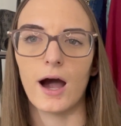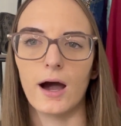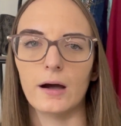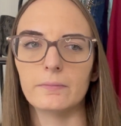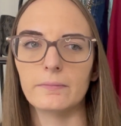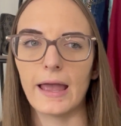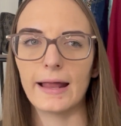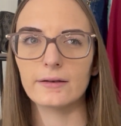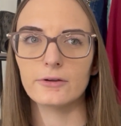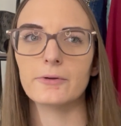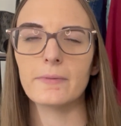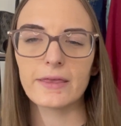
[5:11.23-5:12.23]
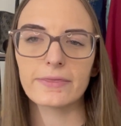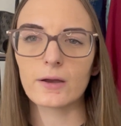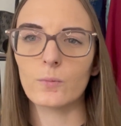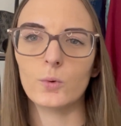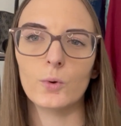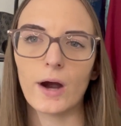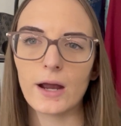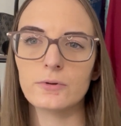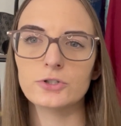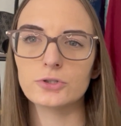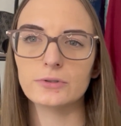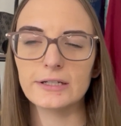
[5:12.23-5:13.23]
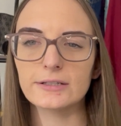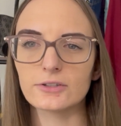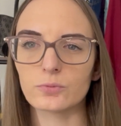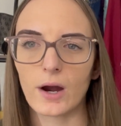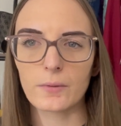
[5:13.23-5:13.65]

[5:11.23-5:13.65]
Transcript: And you may think, well, why would you need this?